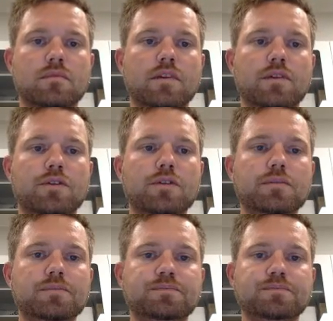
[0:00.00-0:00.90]
Very good.
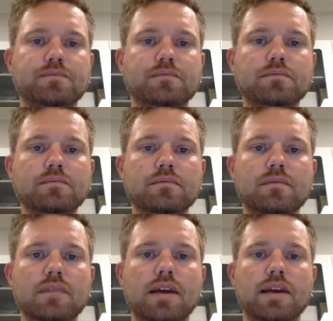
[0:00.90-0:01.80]

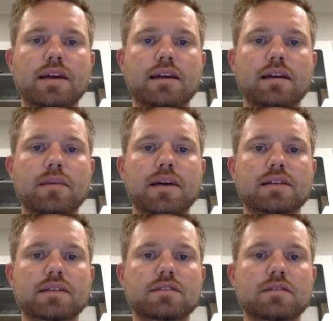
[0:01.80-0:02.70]
Again, I mark
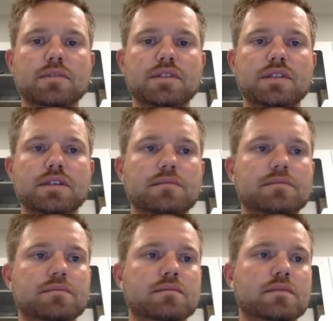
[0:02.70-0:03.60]
these numbers here.
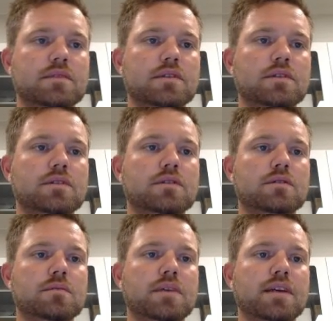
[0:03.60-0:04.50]

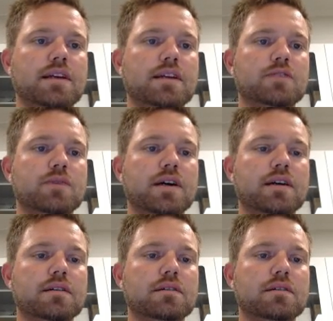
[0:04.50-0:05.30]
Make an XY